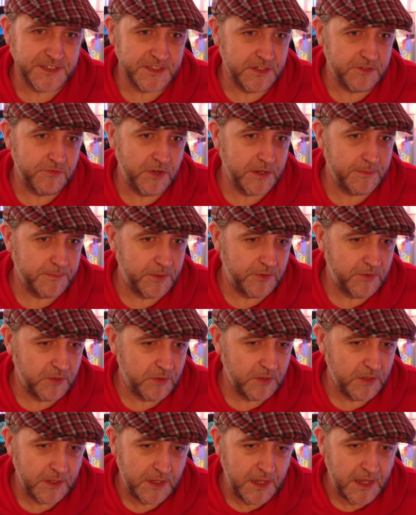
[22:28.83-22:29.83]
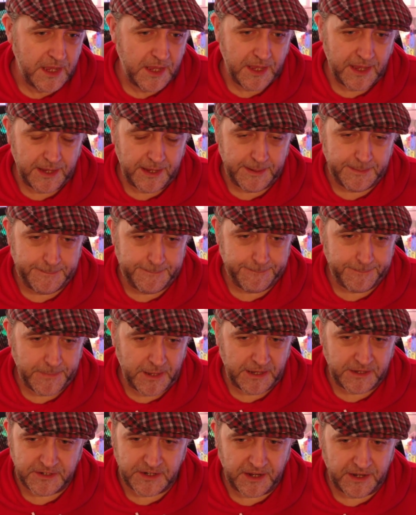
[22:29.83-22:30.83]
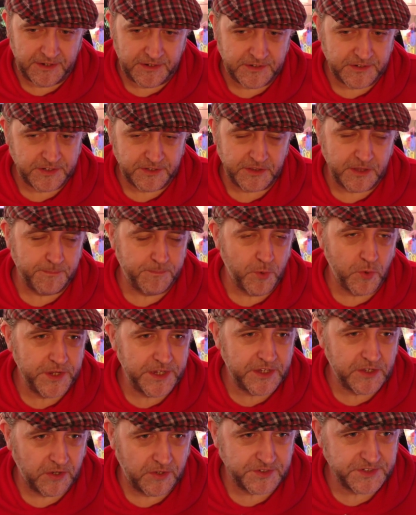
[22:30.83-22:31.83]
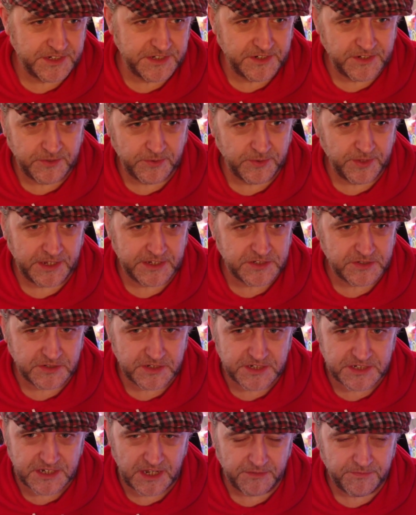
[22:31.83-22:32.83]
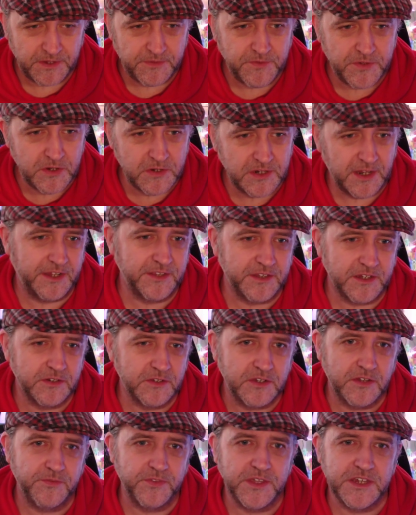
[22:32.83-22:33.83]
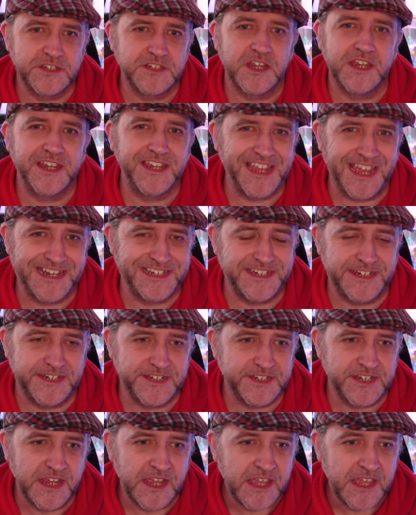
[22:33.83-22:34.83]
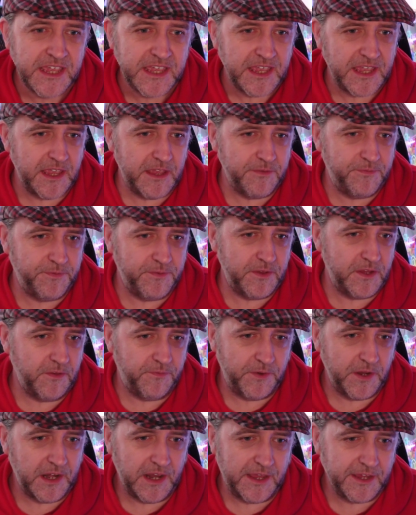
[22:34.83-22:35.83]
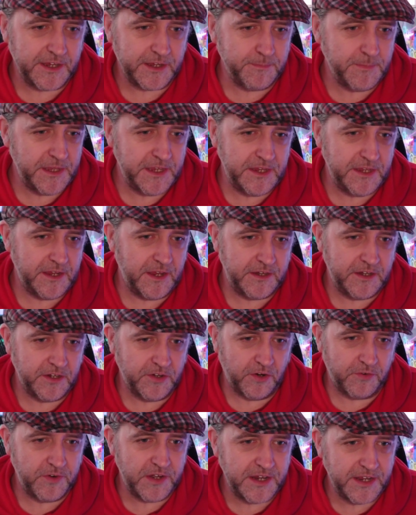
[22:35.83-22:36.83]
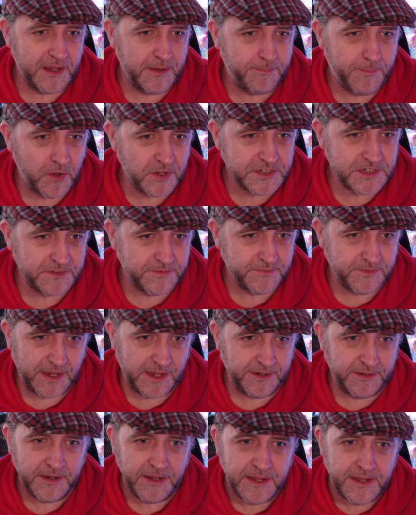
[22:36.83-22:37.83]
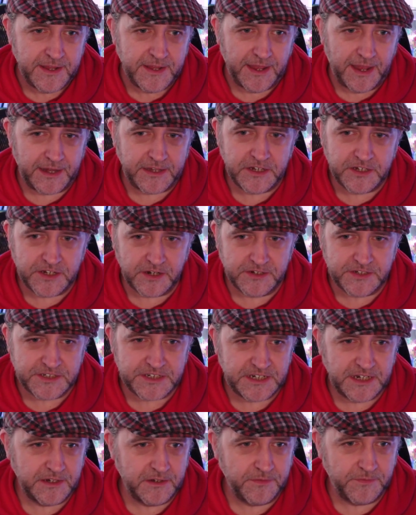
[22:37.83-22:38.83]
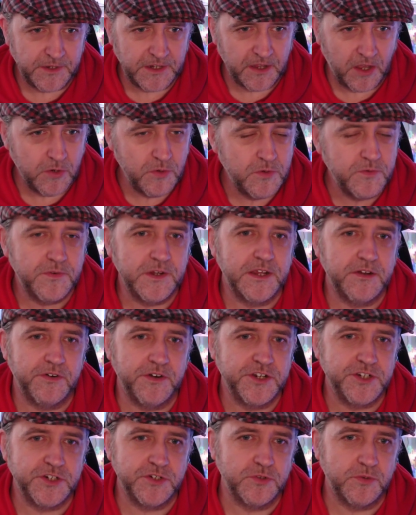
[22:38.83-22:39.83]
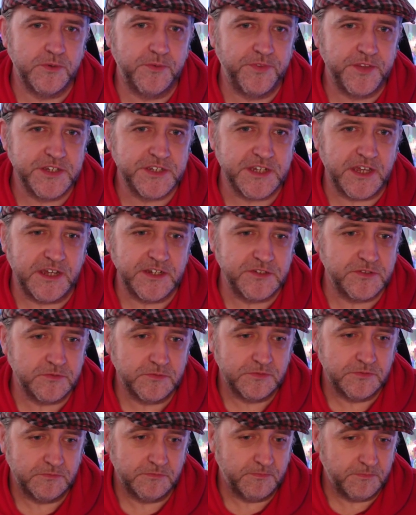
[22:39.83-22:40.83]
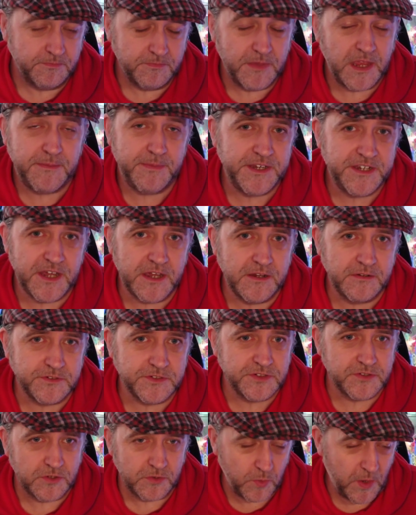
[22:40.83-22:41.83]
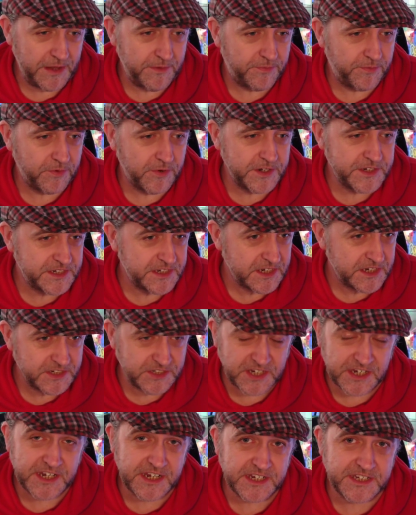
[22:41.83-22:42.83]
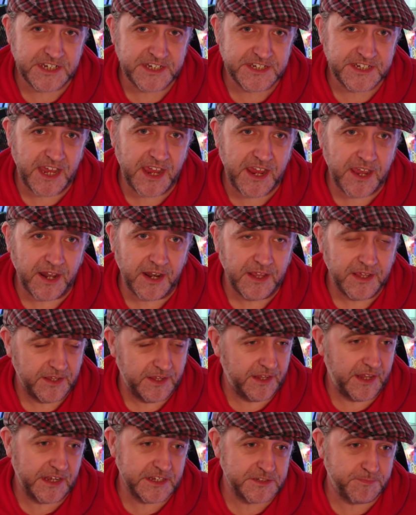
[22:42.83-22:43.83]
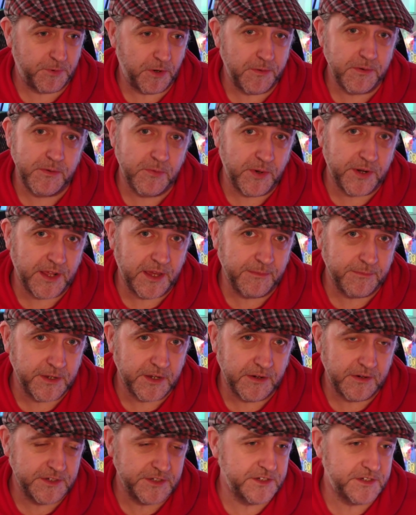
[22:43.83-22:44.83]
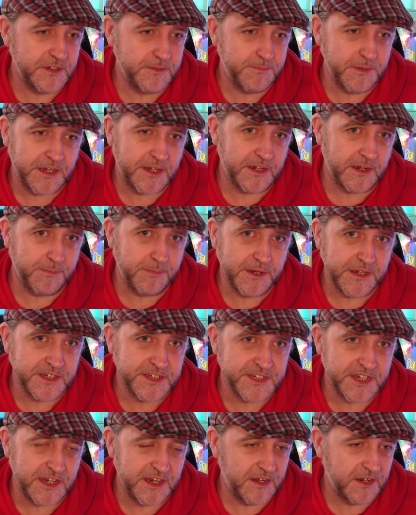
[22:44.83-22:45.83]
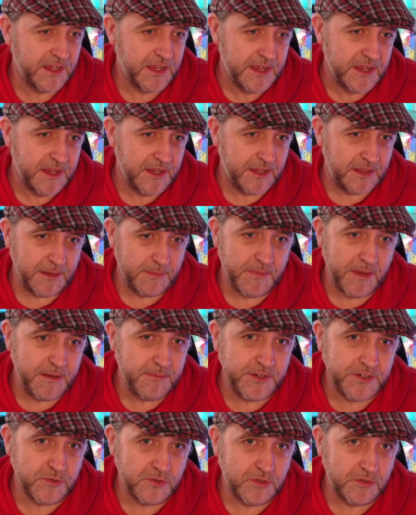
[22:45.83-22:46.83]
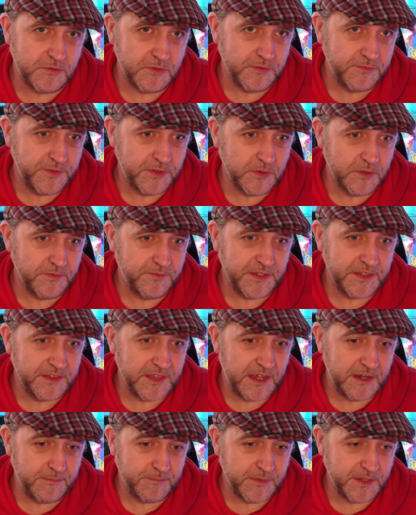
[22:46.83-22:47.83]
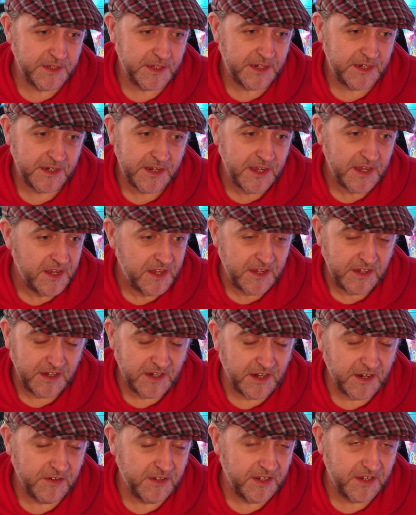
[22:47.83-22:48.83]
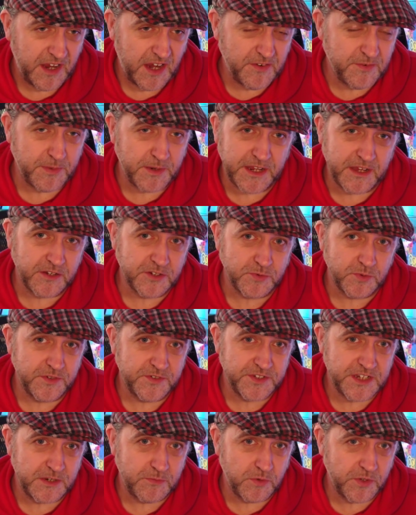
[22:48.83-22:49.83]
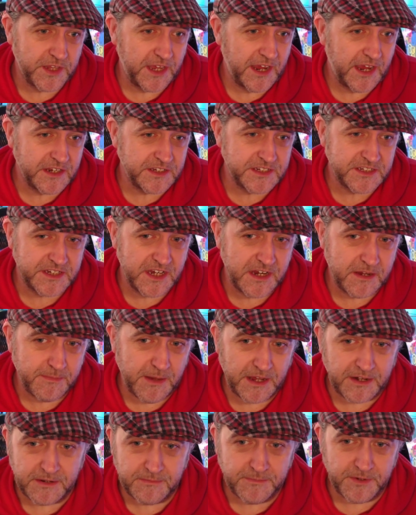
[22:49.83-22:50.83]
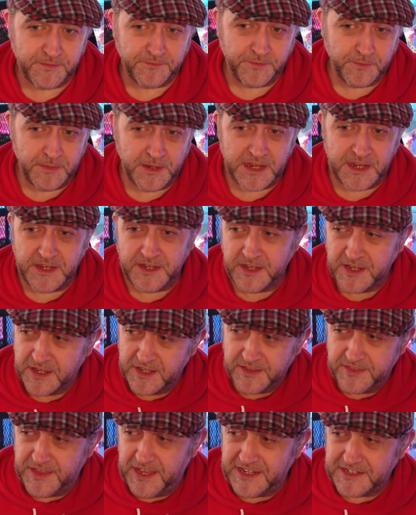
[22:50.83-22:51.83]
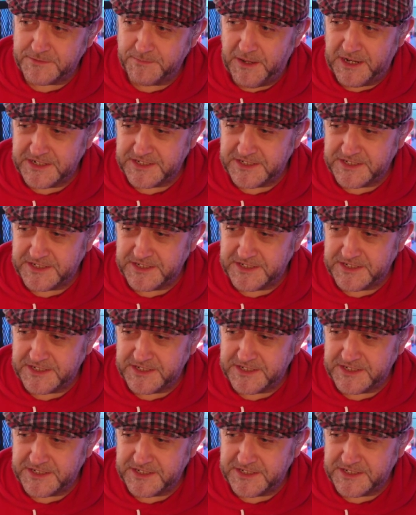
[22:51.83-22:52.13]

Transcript: and the rigmarole um, and, and the boycotting and all that sort of stuff. If you like the look of this, get it. If, if you're like me and you're not really a Potter fan and you don't see anything overly original with this title, maybe don't. Wait for it to hit a sale. And that's probably what I'm going to do. Pick it up in a sale and then maybe do a review of it then. But then, you know, everybody else would have said what they had to say about it. But for me, that's my